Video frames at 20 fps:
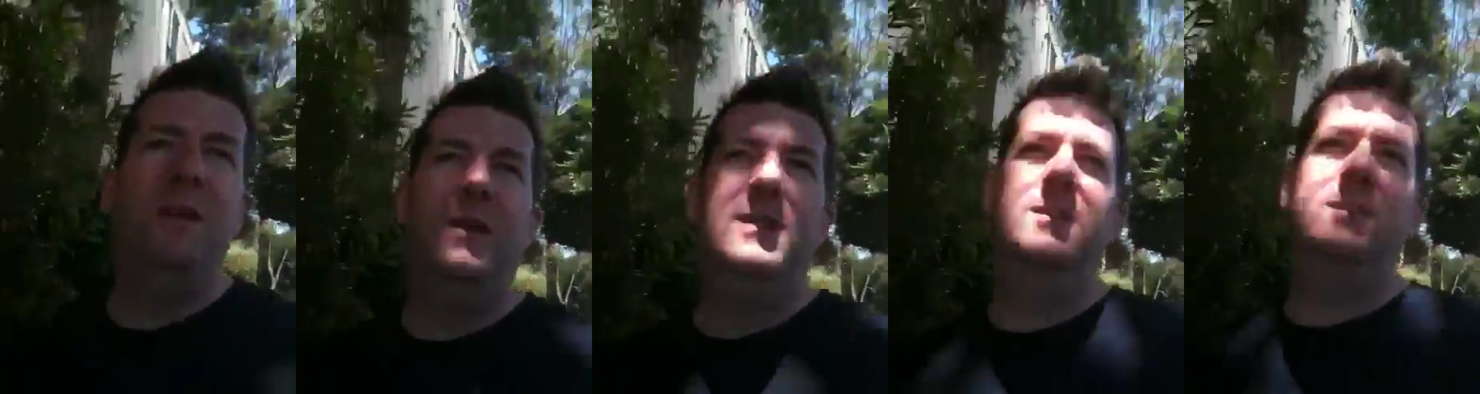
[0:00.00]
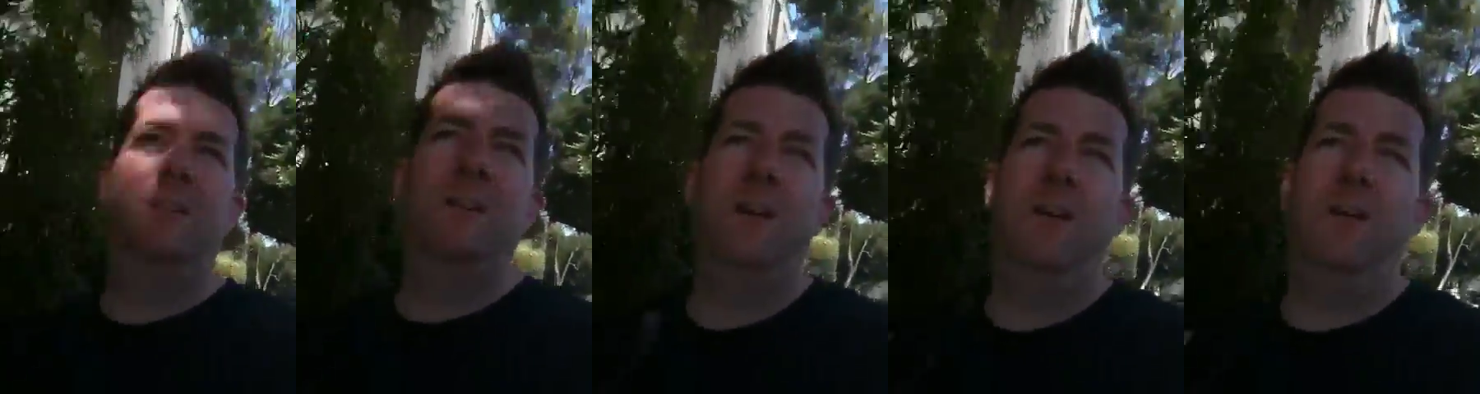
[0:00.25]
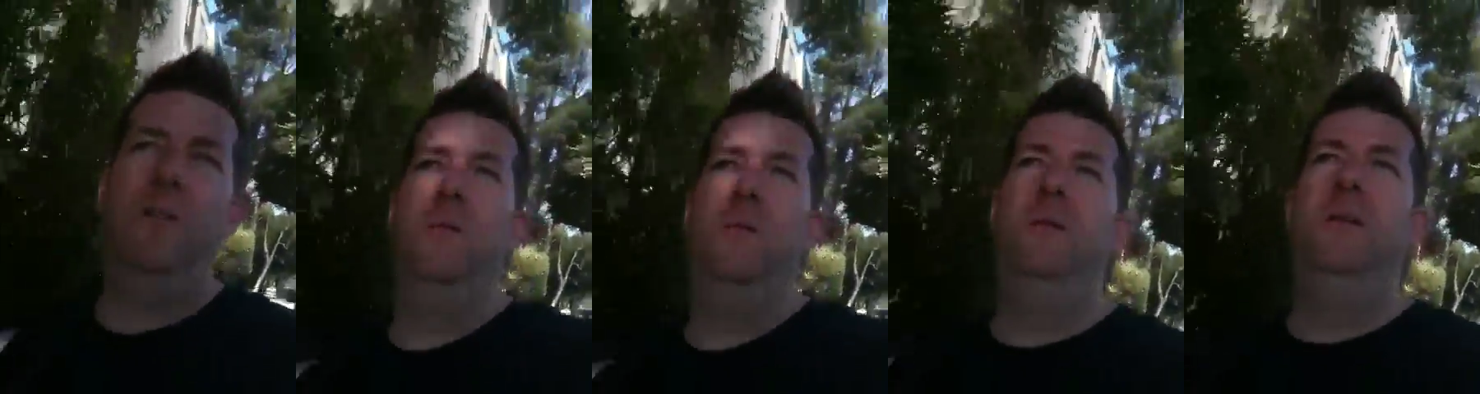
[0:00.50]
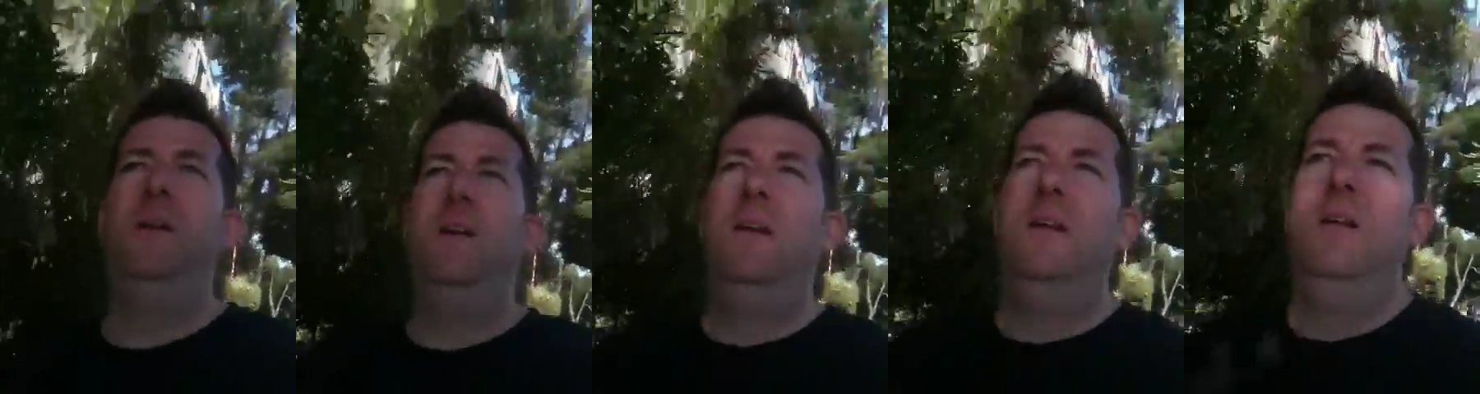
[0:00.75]
so
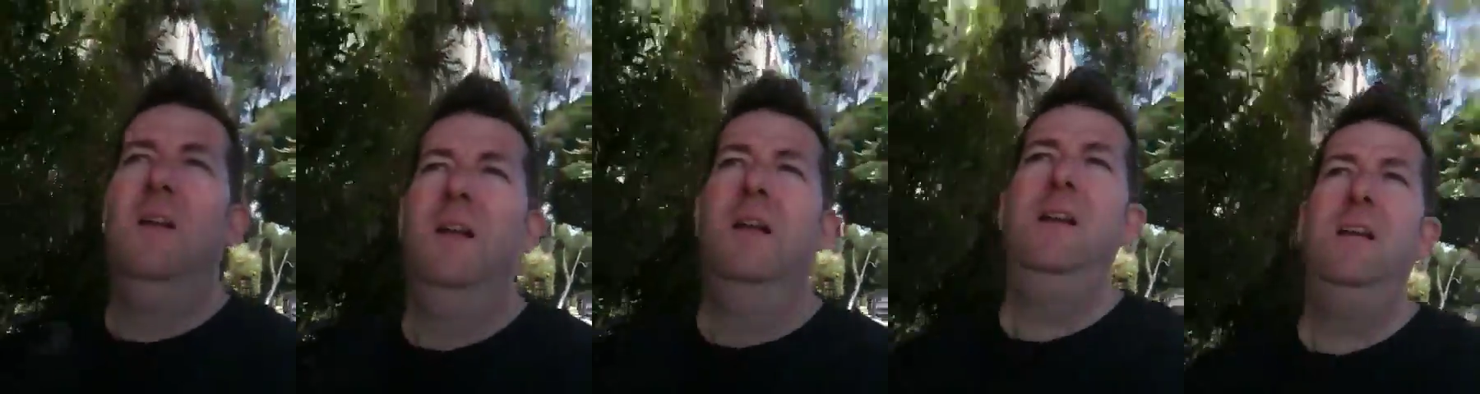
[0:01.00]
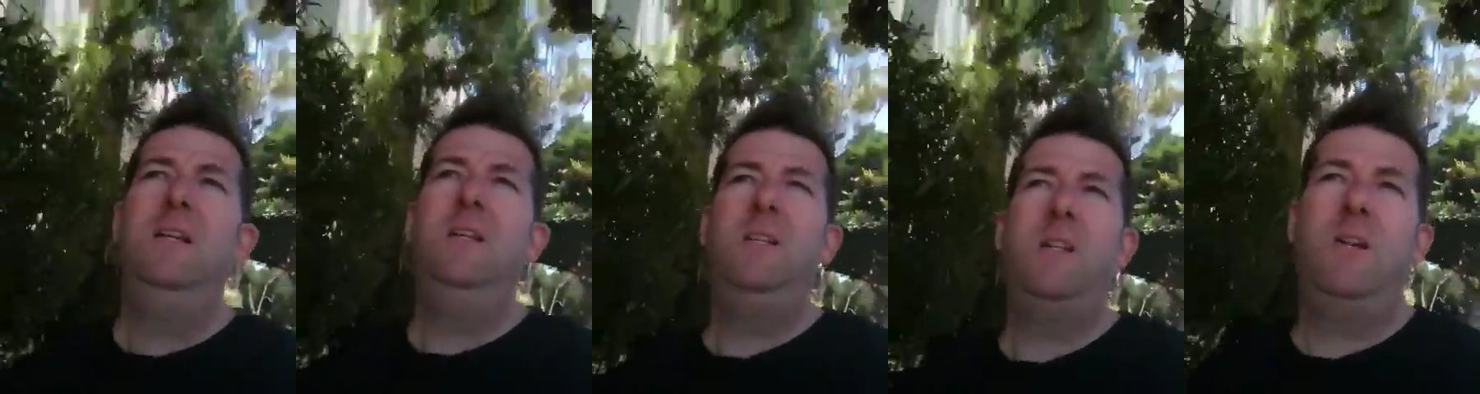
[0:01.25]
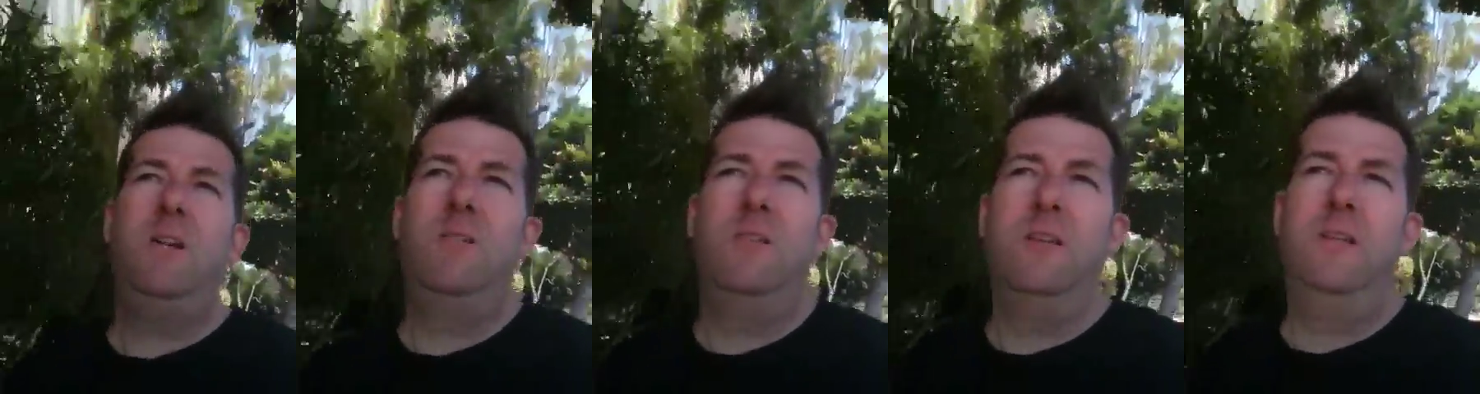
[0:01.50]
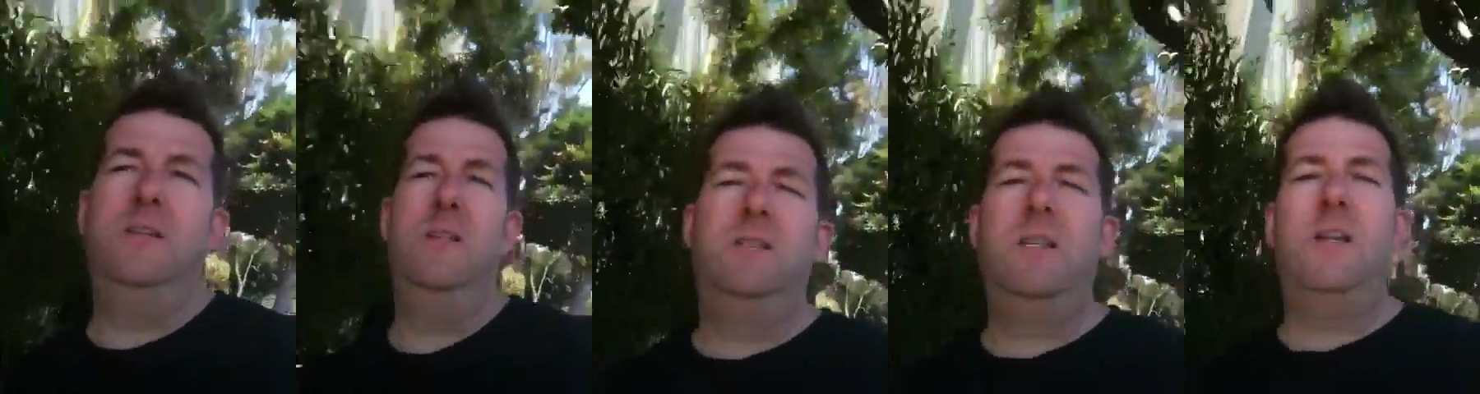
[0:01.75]
he
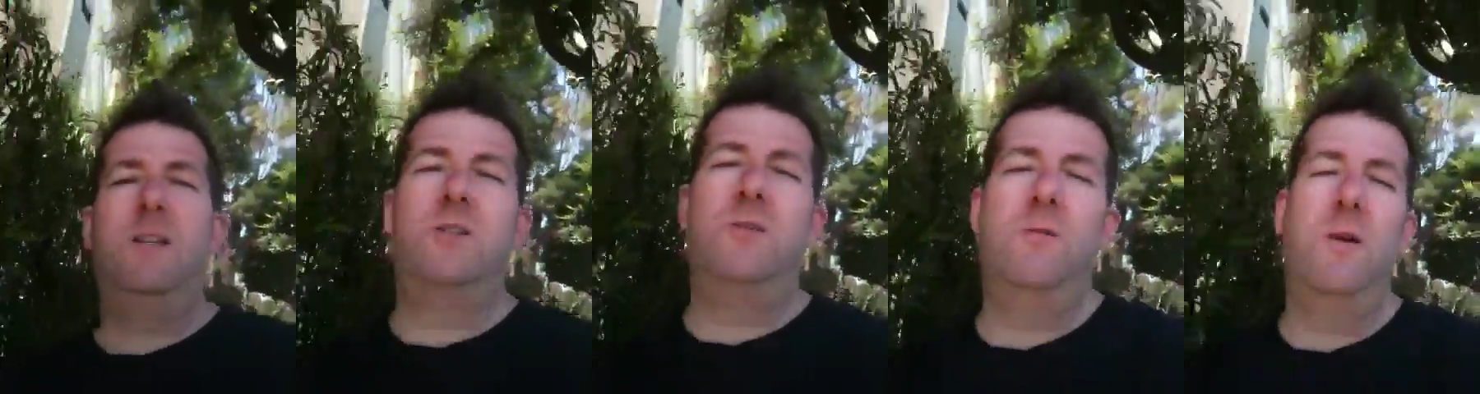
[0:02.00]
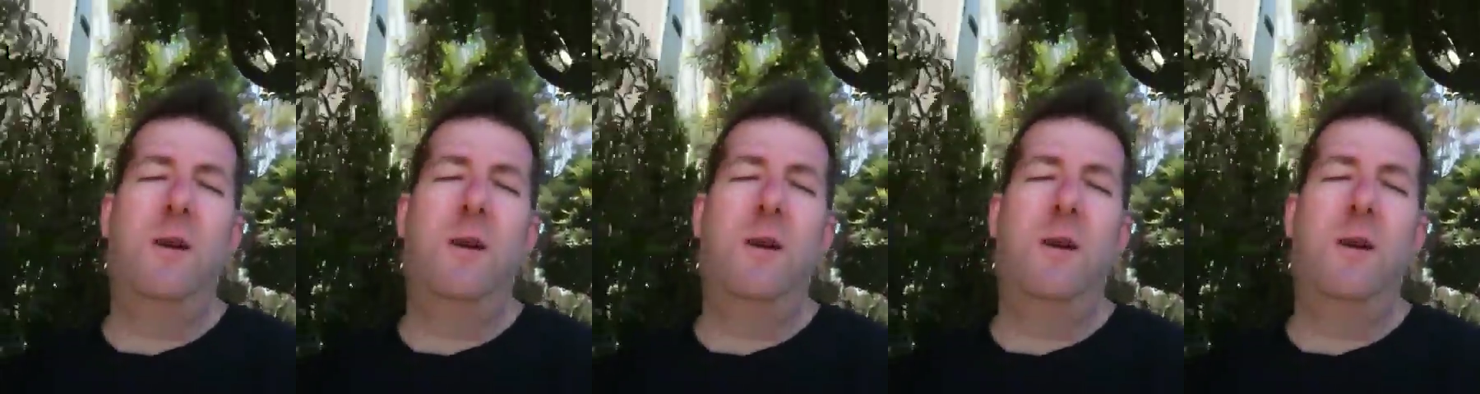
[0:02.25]
generally tends to